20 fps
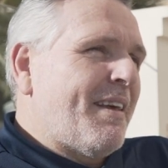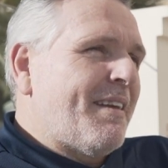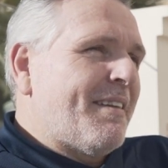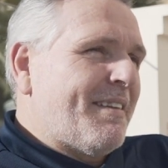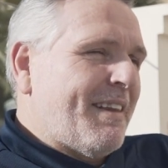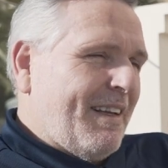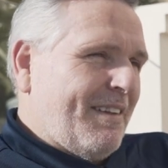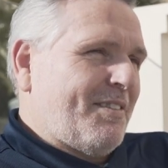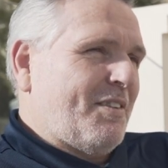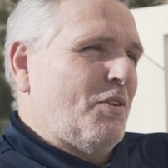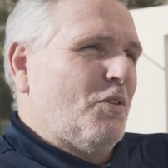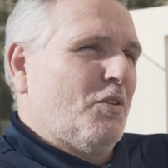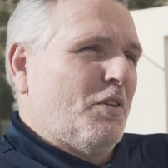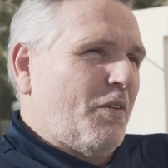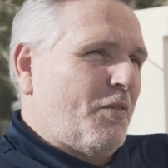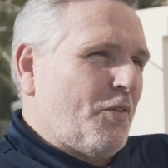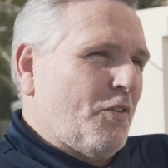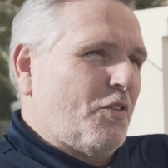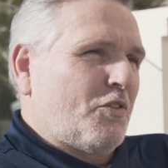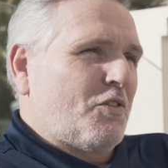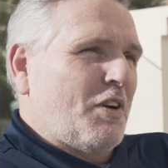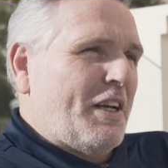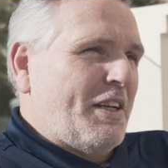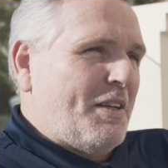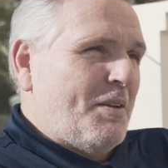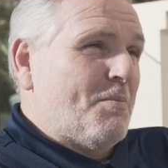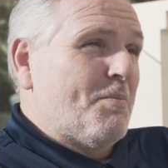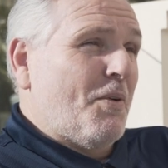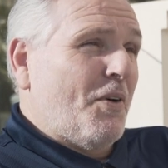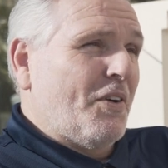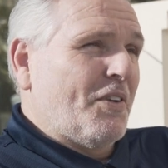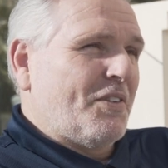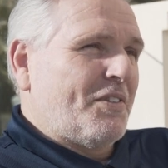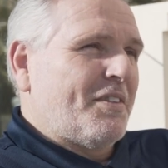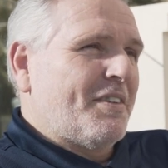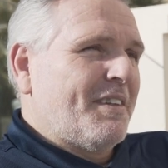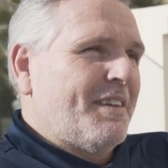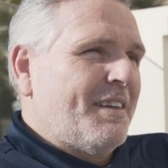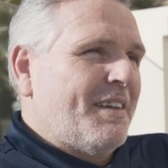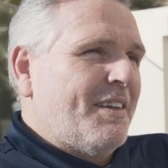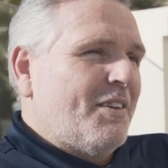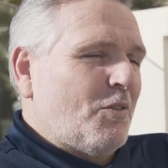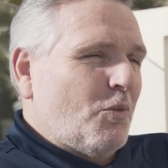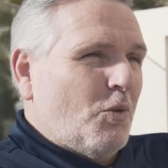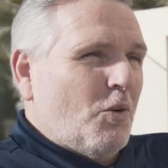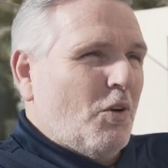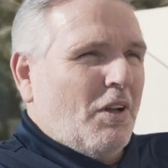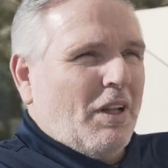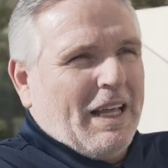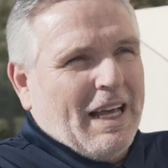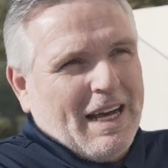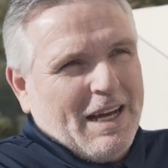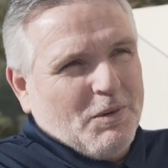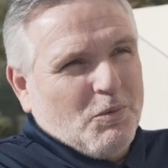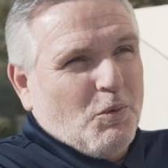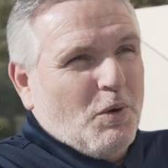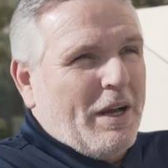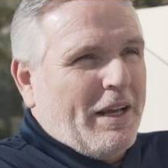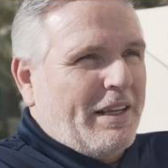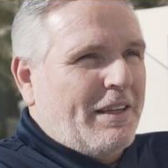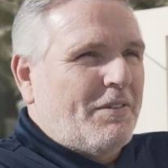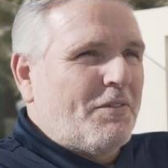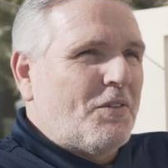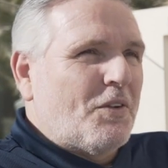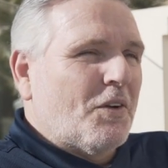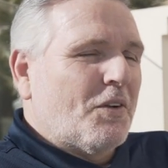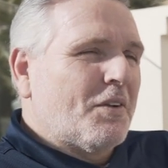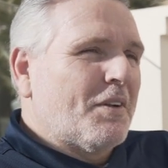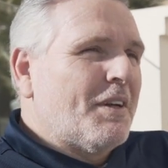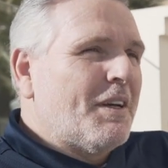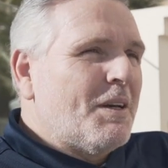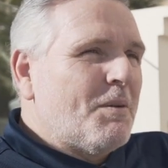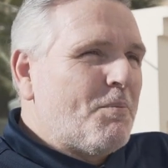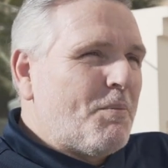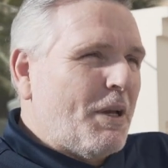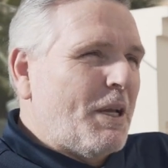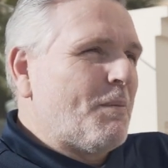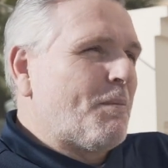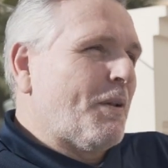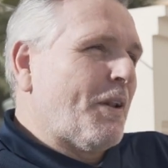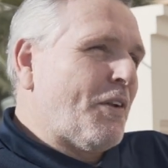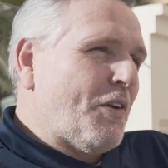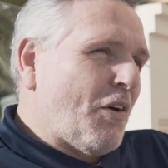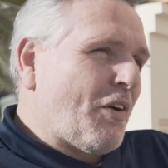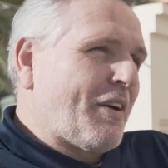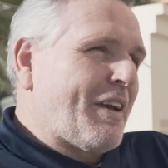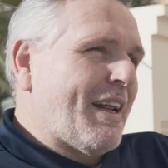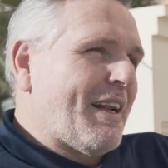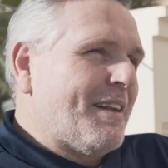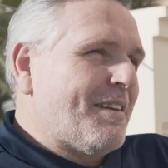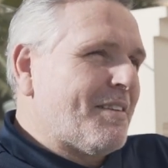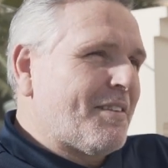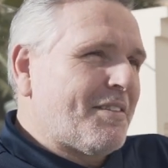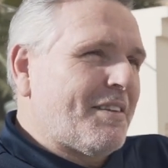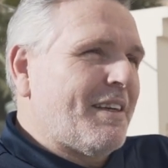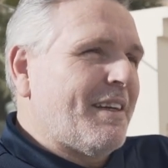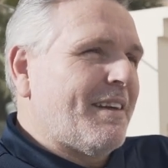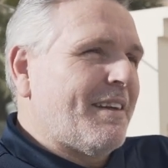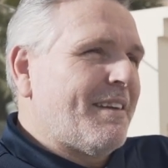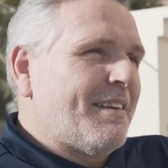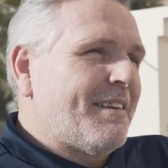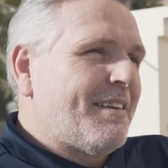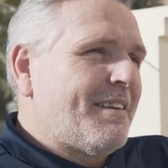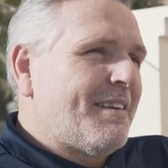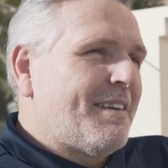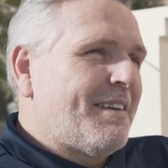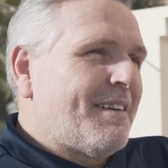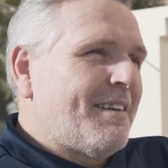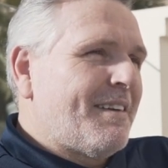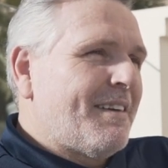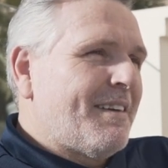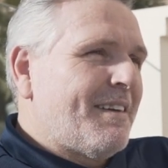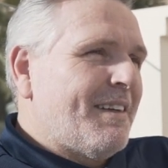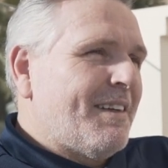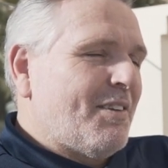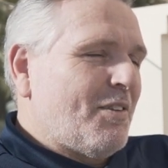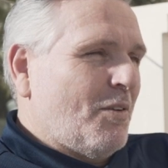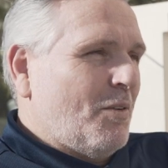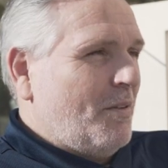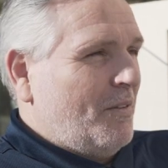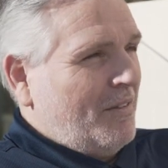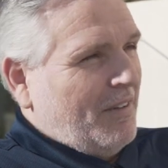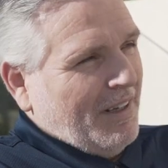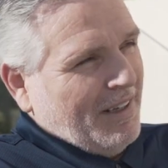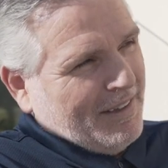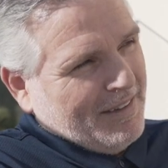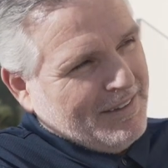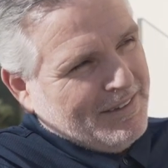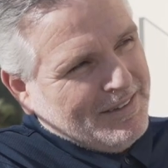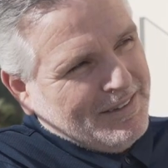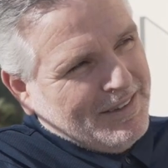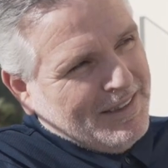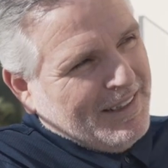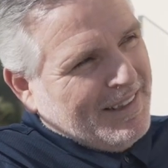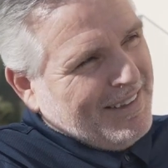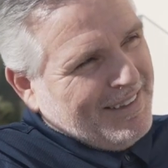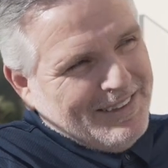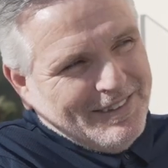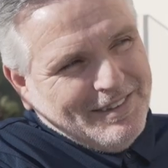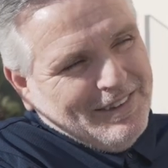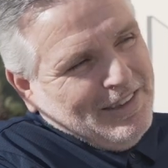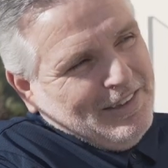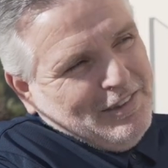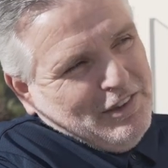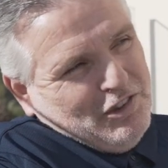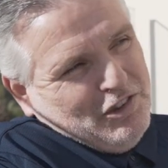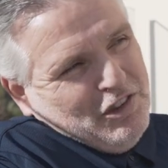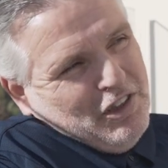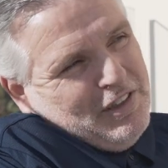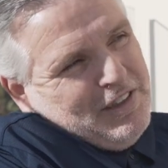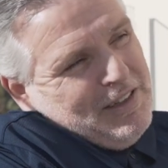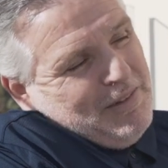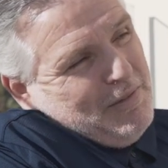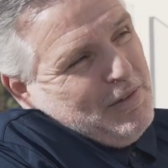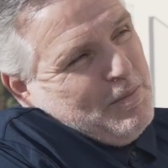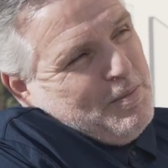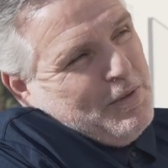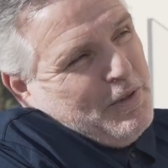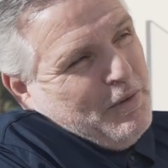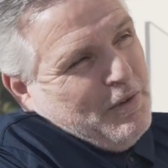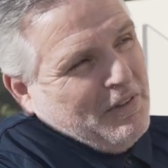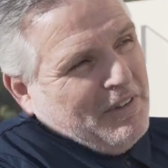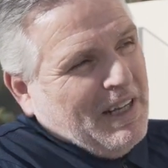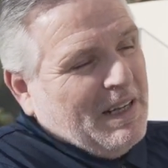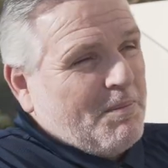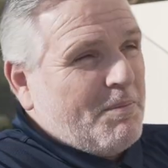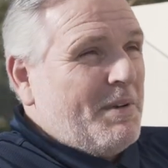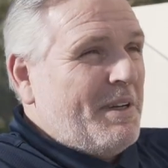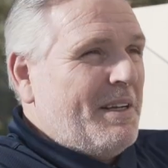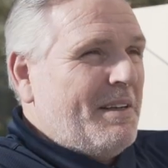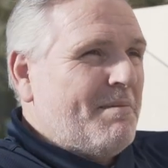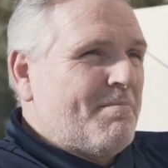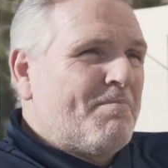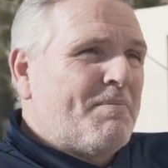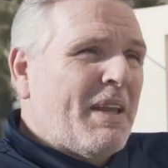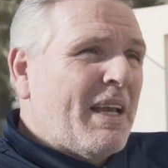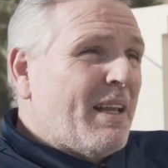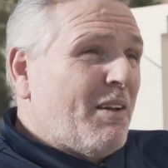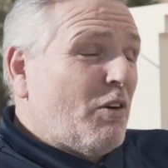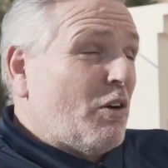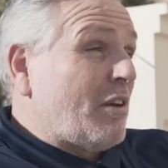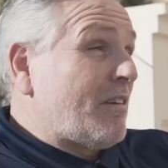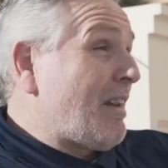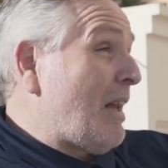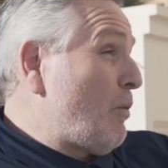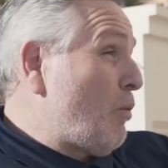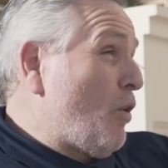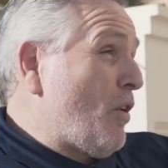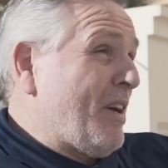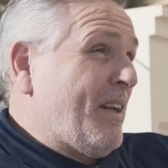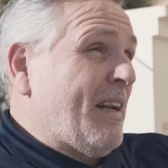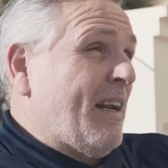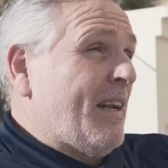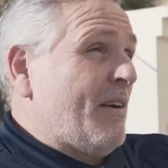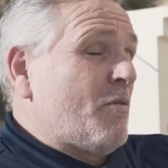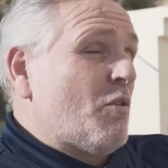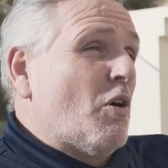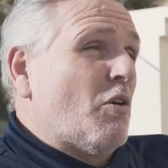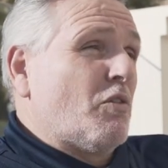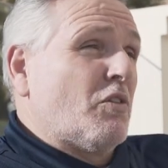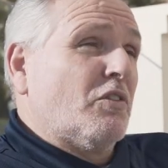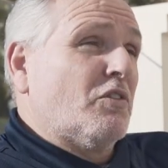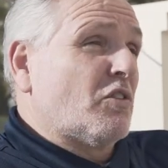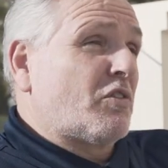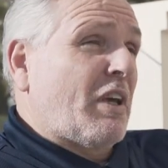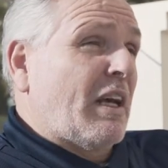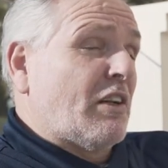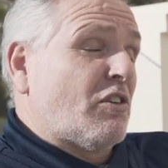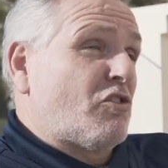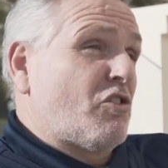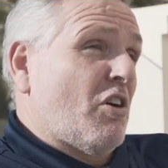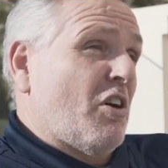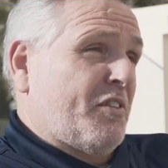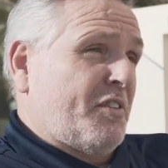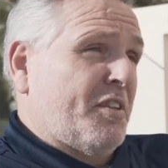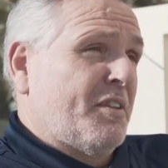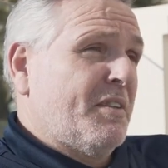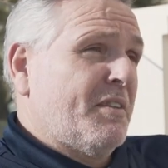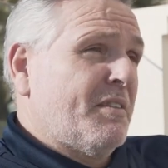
That's another frustrating point. So all the hard work you've done, people are not getting to see it. So it's like, listen, it's a shot out the blue. It's like being, look, it's like walking down the road and just getting shot.